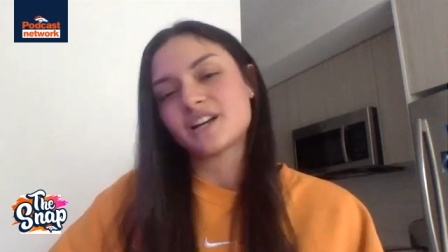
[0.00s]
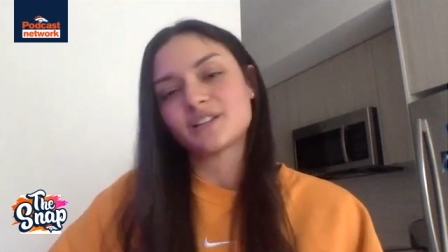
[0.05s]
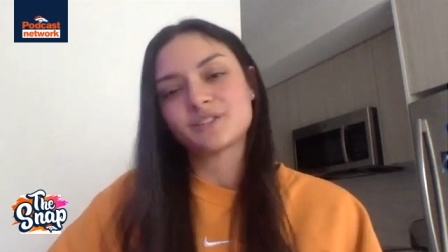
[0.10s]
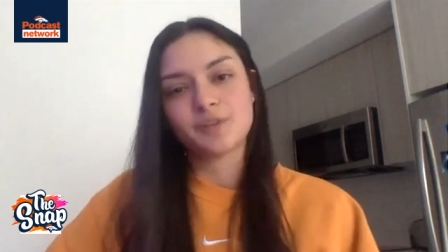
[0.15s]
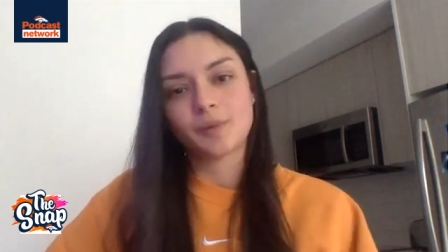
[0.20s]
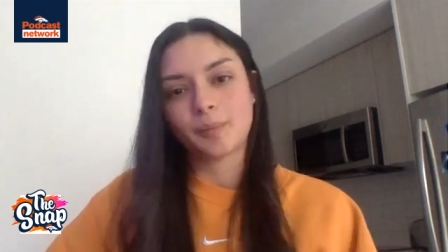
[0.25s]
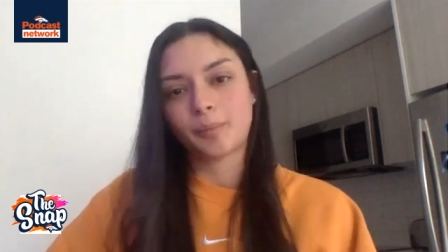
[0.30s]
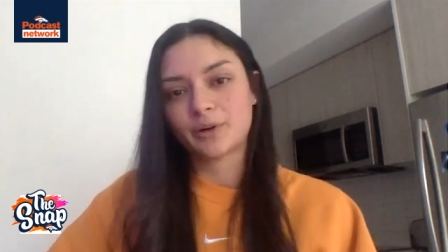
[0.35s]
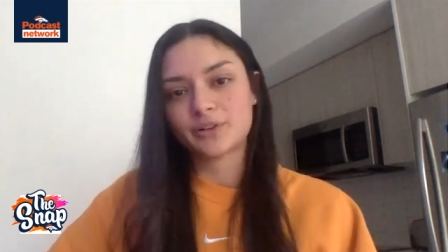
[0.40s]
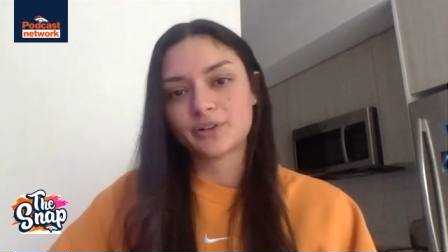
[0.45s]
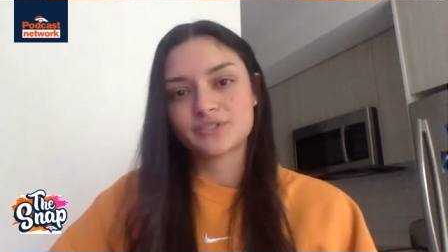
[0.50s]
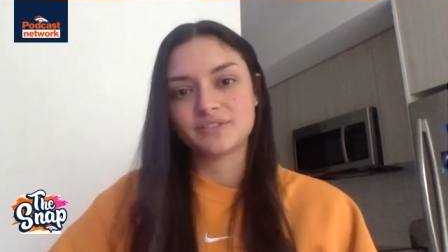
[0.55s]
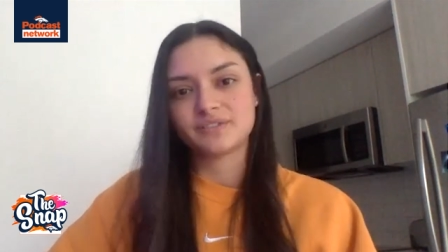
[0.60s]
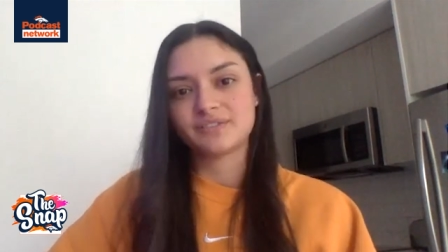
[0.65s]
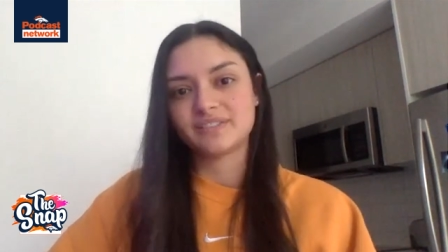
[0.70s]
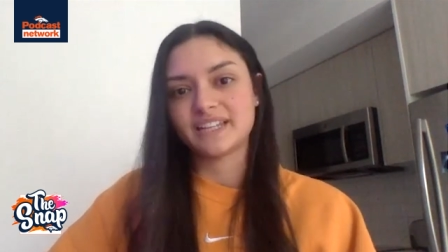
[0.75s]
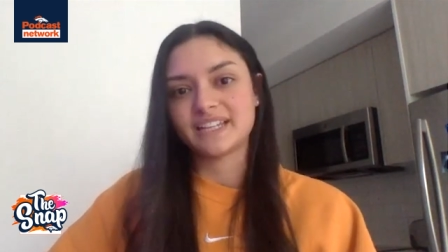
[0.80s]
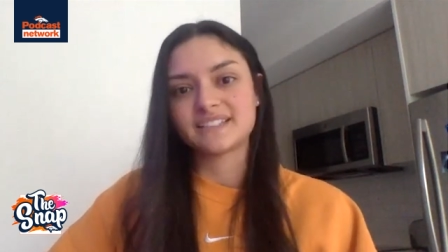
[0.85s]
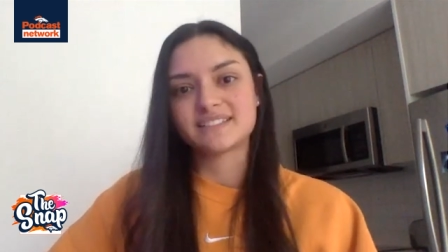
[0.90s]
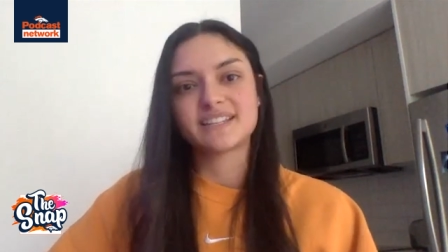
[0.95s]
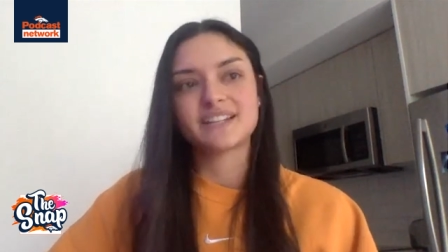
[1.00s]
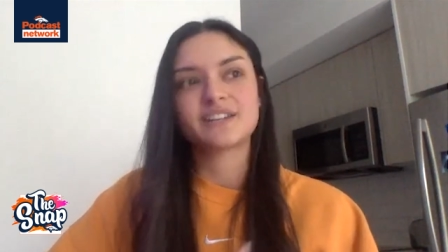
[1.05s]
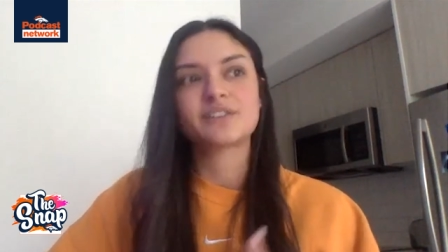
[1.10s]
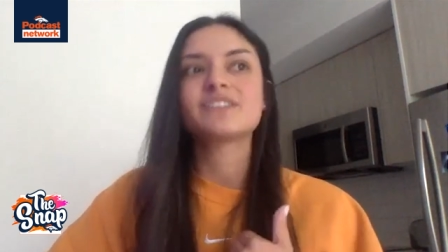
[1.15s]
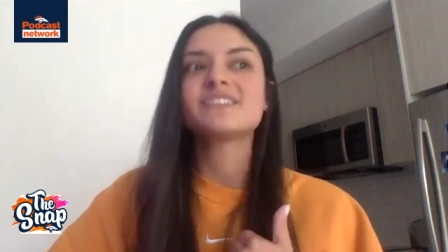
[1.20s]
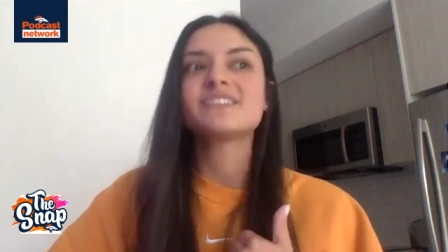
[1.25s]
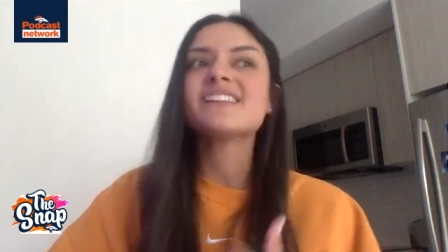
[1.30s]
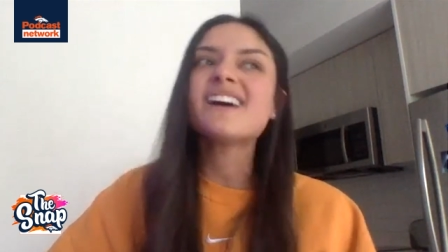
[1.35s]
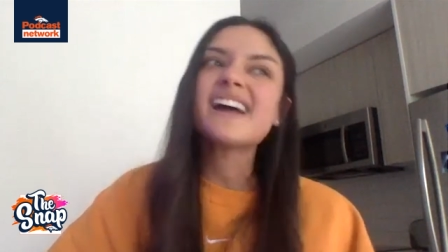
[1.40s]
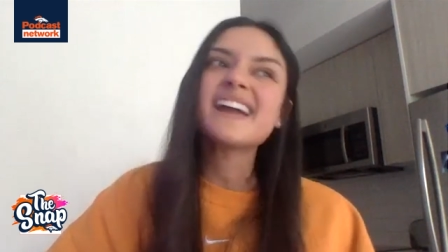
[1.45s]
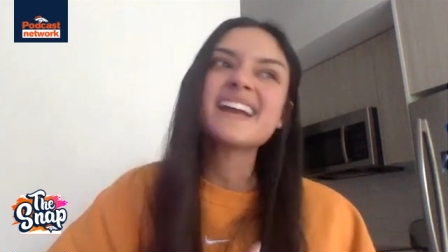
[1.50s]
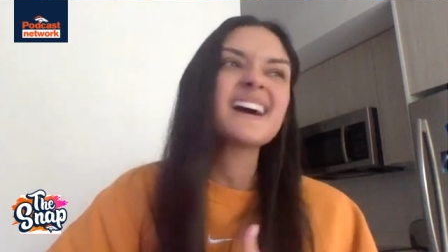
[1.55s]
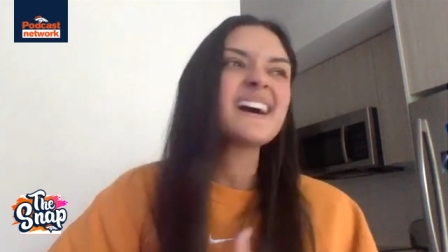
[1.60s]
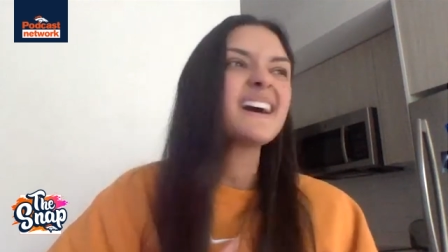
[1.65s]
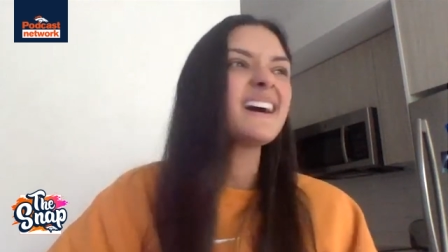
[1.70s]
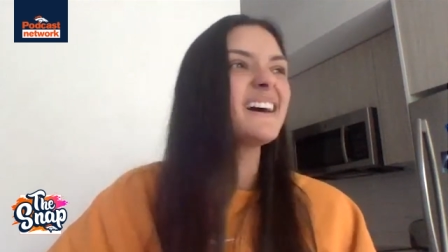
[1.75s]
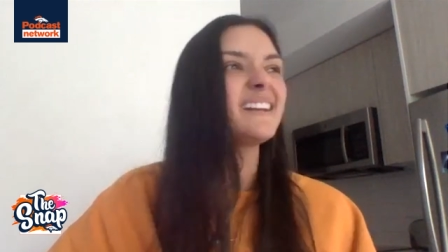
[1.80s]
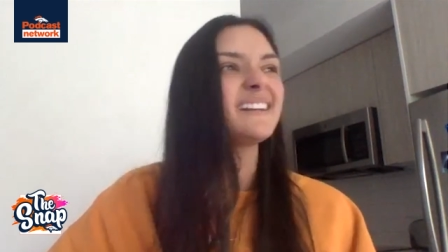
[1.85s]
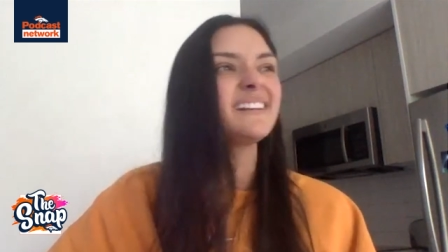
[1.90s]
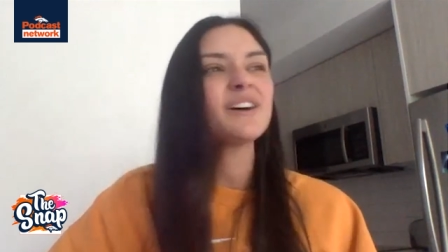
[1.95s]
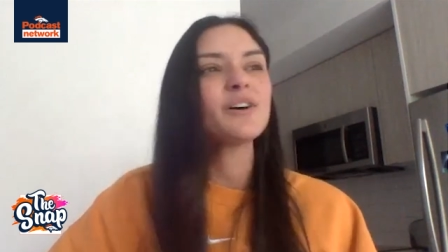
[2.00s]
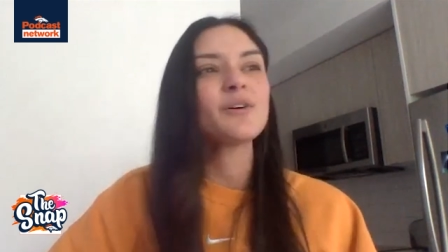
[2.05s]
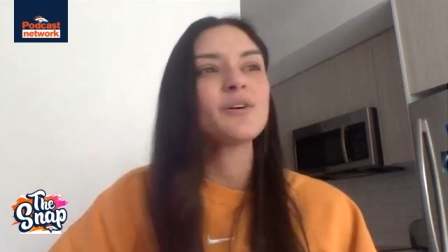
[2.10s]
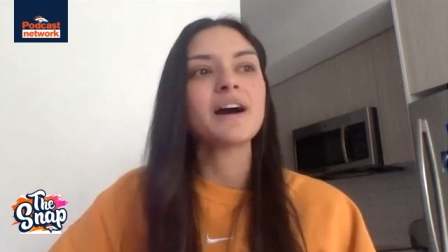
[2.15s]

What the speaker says: out to that person on LinkedIn. Or like, no,